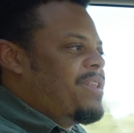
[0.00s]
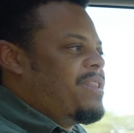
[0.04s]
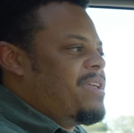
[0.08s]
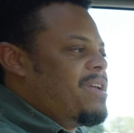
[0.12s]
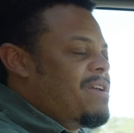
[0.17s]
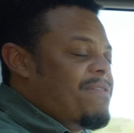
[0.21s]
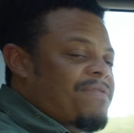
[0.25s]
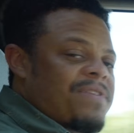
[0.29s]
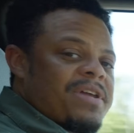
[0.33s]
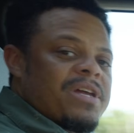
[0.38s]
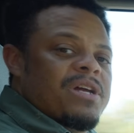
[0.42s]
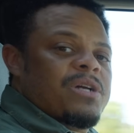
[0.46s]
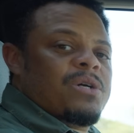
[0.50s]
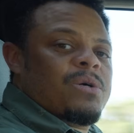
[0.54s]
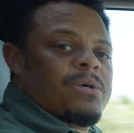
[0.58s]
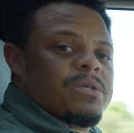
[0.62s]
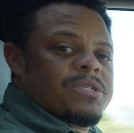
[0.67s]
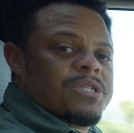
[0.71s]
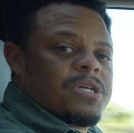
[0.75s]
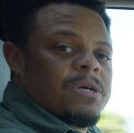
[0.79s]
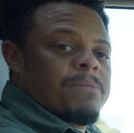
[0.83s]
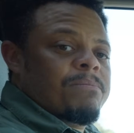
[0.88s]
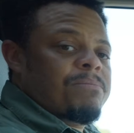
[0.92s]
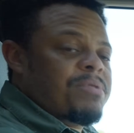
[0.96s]
the
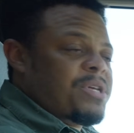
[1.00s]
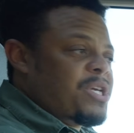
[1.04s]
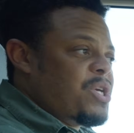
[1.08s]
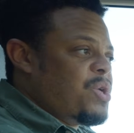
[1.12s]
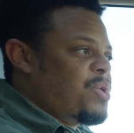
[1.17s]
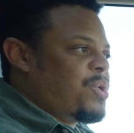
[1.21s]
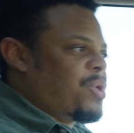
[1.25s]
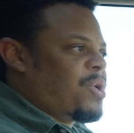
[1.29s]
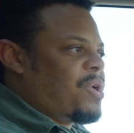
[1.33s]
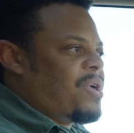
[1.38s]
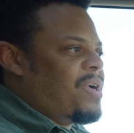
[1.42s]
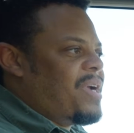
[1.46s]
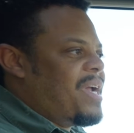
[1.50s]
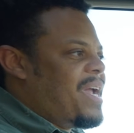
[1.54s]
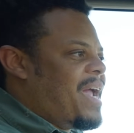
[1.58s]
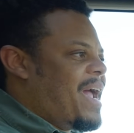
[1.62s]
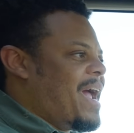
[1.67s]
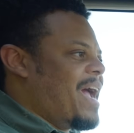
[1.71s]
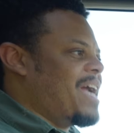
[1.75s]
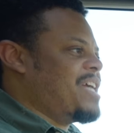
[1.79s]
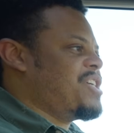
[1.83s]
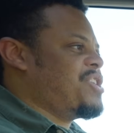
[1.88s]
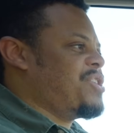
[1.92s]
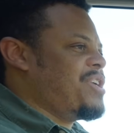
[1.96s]
vehicle's computer
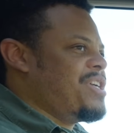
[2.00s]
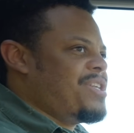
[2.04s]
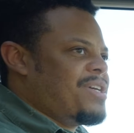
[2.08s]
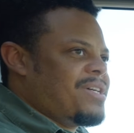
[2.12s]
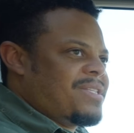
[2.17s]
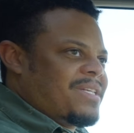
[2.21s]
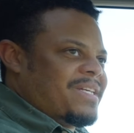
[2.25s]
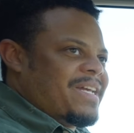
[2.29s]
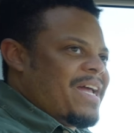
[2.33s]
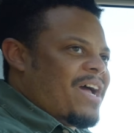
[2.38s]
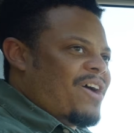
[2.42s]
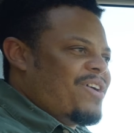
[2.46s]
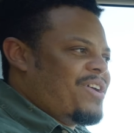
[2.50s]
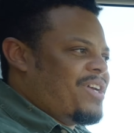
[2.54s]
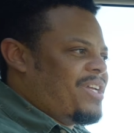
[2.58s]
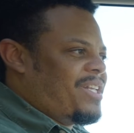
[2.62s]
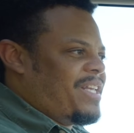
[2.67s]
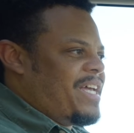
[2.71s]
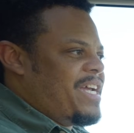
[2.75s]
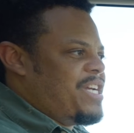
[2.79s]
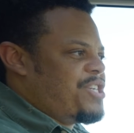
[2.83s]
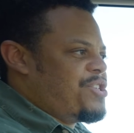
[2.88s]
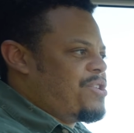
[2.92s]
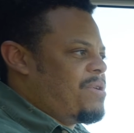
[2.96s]
actually does a
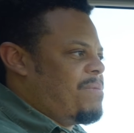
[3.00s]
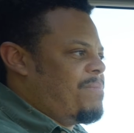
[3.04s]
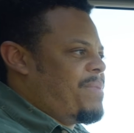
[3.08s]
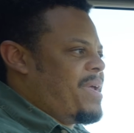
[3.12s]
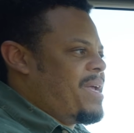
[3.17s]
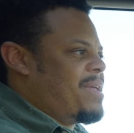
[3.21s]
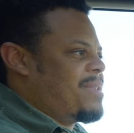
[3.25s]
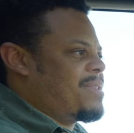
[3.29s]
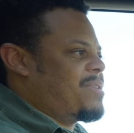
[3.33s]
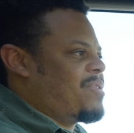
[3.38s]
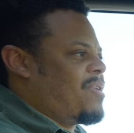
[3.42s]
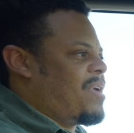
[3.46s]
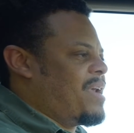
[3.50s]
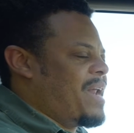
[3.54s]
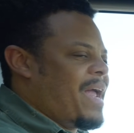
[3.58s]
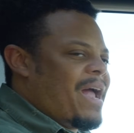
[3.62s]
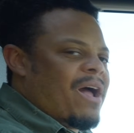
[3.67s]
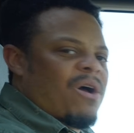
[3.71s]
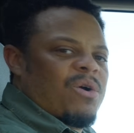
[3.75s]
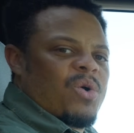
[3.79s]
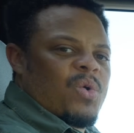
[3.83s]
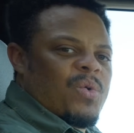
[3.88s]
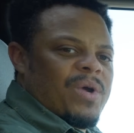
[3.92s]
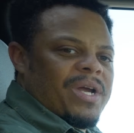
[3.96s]
calculation based on
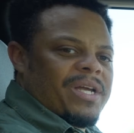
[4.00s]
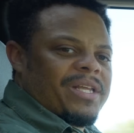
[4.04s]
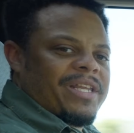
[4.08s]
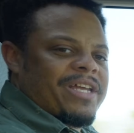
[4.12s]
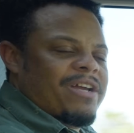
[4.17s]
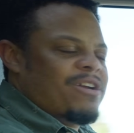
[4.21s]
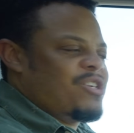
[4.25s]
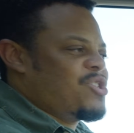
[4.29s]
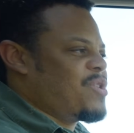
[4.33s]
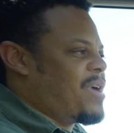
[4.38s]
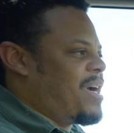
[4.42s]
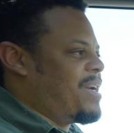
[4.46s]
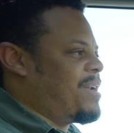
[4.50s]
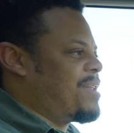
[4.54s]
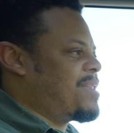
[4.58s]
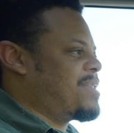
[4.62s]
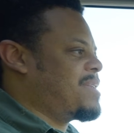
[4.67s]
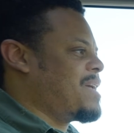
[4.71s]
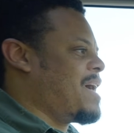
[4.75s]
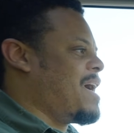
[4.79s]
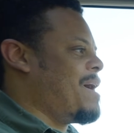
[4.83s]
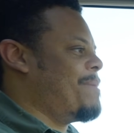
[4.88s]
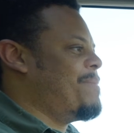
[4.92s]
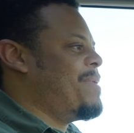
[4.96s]
how quickly you're trying to
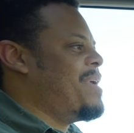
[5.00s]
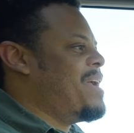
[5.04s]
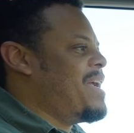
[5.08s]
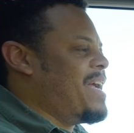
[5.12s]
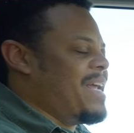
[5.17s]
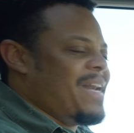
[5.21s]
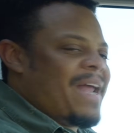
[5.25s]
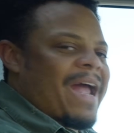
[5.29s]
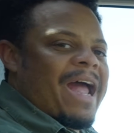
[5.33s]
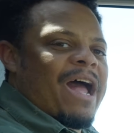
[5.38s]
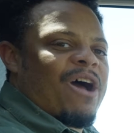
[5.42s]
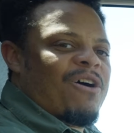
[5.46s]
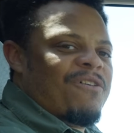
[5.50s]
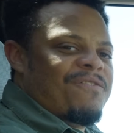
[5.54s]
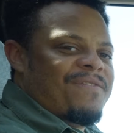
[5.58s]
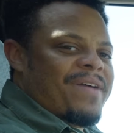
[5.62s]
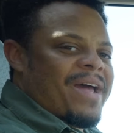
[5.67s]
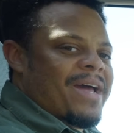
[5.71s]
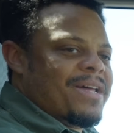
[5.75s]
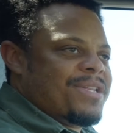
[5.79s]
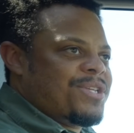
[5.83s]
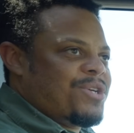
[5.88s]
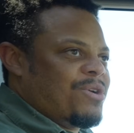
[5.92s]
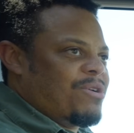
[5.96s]
stop and how
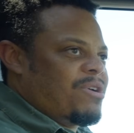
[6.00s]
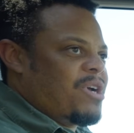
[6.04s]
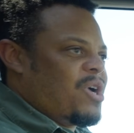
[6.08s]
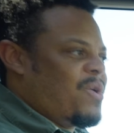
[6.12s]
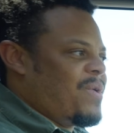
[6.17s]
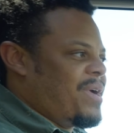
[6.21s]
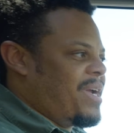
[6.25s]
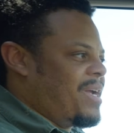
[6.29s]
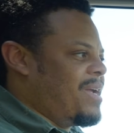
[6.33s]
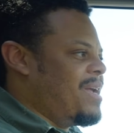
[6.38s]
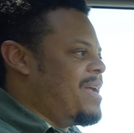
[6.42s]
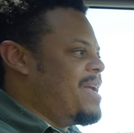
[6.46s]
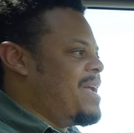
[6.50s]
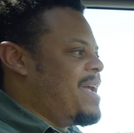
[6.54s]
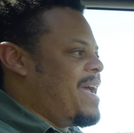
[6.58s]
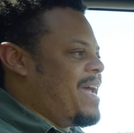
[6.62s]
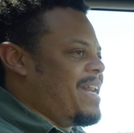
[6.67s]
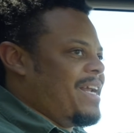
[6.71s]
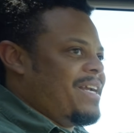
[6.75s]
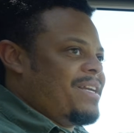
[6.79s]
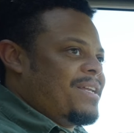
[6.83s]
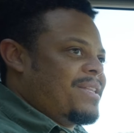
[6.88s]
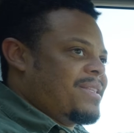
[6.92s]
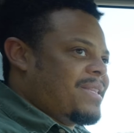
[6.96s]
fast you're going,
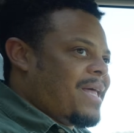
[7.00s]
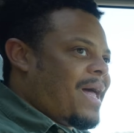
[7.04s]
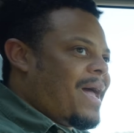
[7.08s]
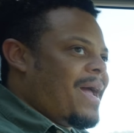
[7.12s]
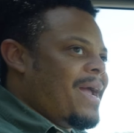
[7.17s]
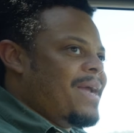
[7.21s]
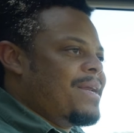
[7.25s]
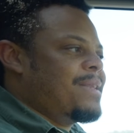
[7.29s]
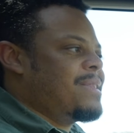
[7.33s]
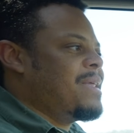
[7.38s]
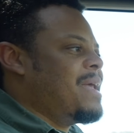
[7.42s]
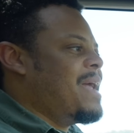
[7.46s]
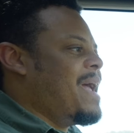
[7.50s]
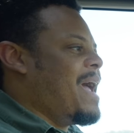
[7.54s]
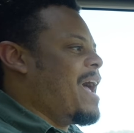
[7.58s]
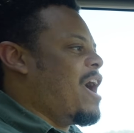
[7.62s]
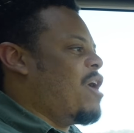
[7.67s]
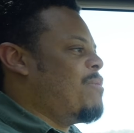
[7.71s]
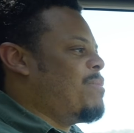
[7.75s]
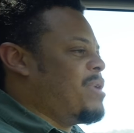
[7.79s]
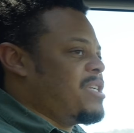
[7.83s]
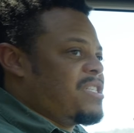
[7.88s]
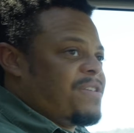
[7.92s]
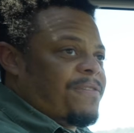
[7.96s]
and it decides
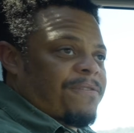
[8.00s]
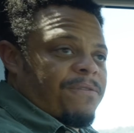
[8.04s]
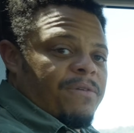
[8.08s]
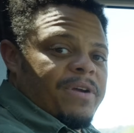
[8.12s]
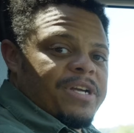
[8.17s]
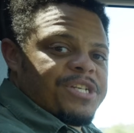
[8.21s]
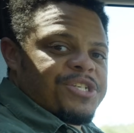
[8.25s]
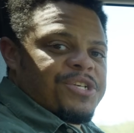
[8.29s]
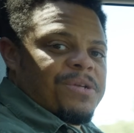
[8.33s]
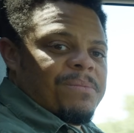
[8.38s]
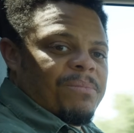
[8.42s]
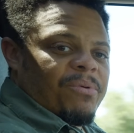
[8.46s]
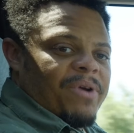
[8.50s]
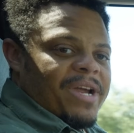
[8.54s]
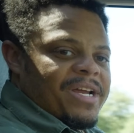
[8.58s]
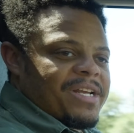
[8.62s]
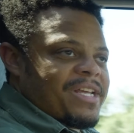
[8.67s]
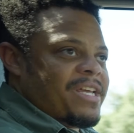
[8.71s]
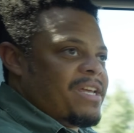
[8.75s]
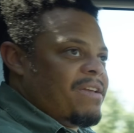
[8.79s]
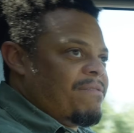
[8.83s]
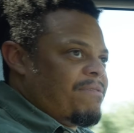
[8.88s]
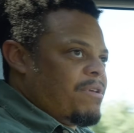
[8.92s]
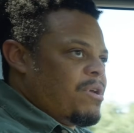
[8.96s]
how much friction brake
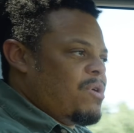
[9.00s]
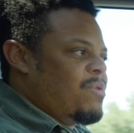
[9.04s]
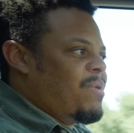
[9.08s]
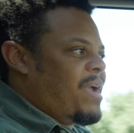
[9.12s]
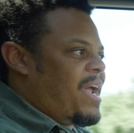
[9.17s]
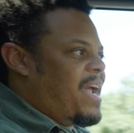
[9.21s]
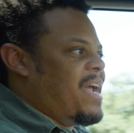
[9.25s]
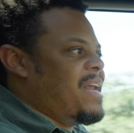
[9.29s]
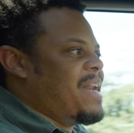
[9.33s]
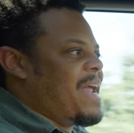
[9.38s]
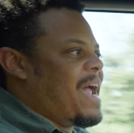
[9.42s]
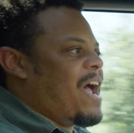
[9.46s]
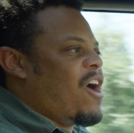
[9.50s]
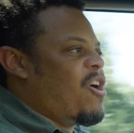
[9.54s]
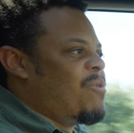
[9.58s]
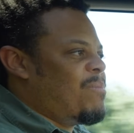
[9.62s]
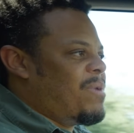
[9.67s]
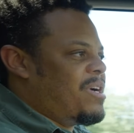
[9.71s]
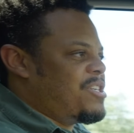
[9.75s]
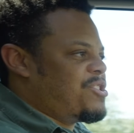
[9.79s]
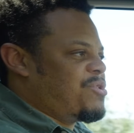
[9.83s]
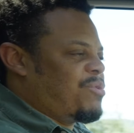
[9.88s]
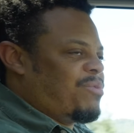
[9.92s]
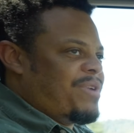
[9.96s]
to give you and how
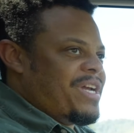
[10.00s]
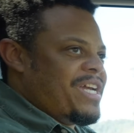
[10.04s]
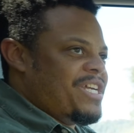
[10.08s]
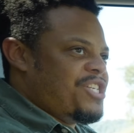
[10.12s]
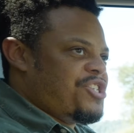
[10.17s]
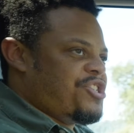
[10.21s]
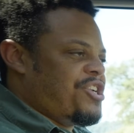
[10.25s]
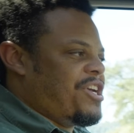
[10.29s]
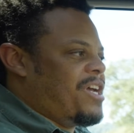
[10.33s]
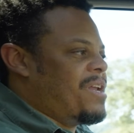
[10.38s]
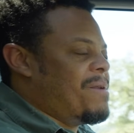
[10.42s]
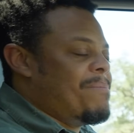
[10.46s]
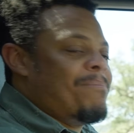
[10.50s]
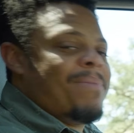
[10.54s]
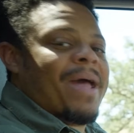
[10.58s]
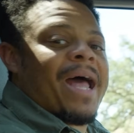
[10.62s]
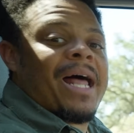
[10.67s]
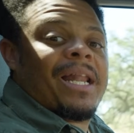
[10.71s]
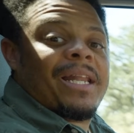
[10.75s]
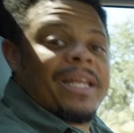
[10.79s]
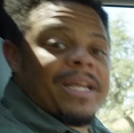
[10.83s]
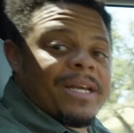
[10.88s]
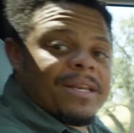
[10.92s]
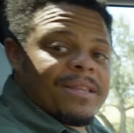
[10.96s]
much regen,
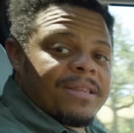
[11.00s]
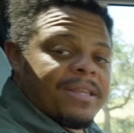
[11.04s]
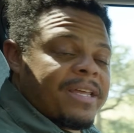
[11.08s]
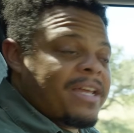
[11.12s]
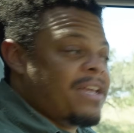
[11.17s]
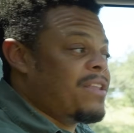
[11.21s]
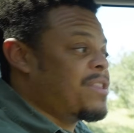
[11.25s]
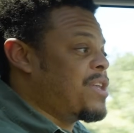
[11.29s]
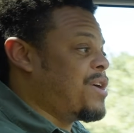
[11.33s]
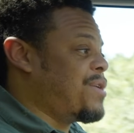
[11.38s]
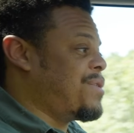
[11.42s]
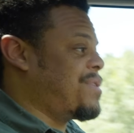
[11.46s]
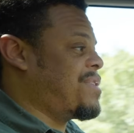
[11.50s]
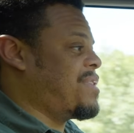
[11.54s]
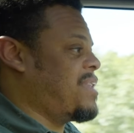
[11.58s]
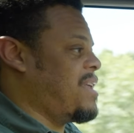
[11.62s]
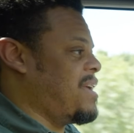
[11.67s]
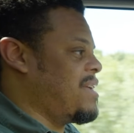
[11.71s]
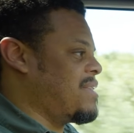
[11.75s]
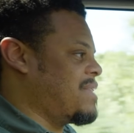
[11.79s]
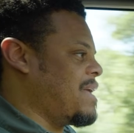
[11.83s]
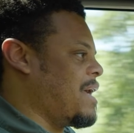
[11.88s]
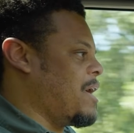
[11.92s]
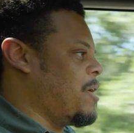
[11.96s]
balancing those
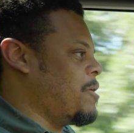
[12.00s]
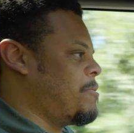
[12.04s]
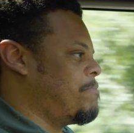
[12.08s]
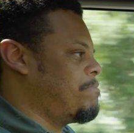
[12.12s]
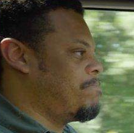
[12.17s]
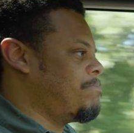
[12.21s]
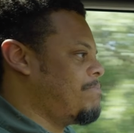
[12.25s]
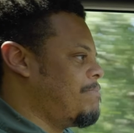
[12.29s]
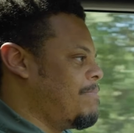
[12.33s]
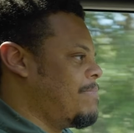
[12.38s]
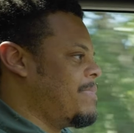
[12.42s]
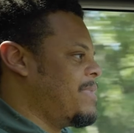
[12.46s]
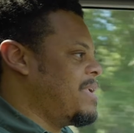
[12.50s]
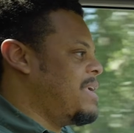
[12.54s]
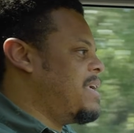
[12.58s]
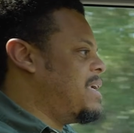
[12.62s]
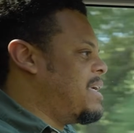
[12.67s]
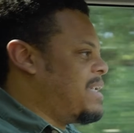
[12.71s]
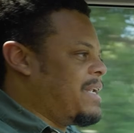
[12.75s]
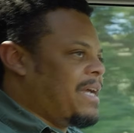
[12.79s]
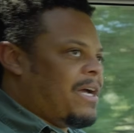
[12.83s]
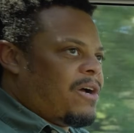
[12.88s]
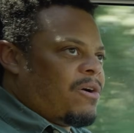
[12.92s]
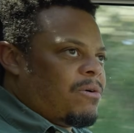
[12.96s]
things out.
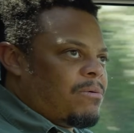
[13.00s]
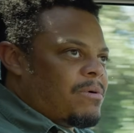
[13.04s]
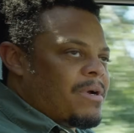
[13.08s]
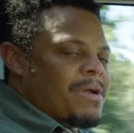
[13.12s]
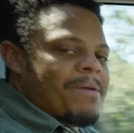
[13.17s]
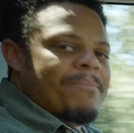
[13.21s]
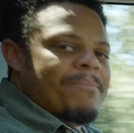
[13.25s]
Now,